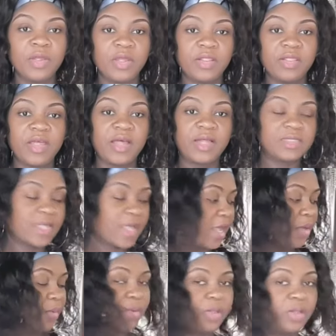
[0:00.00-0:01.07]
that
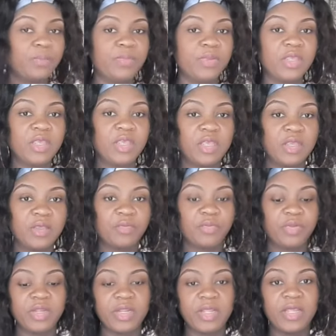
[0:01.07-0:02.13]
I will be
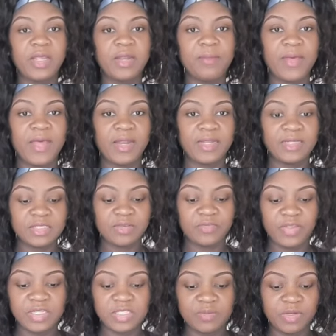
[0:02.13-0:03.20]
reading my letter of
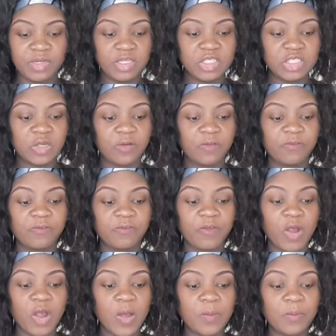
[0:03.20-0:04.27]
explanation
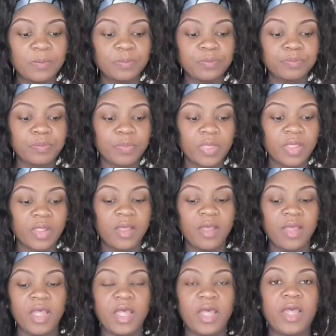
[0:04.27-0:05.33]
from.
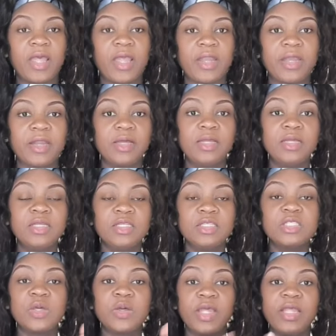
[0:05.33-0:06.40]
And
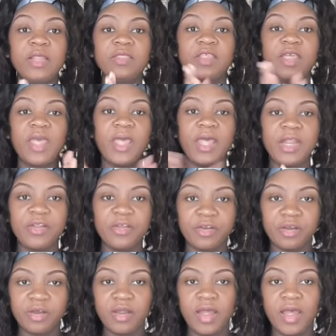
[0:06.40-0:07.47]
so in the
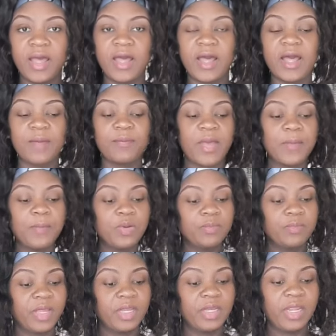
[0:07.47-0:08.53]
header, I put
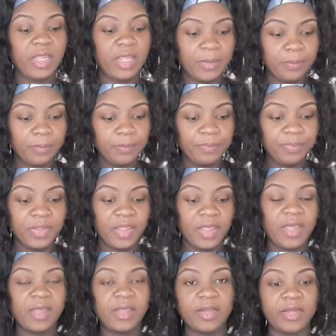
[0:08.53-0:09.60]
my name,
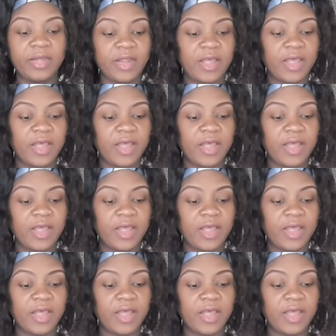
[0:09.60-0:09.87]
and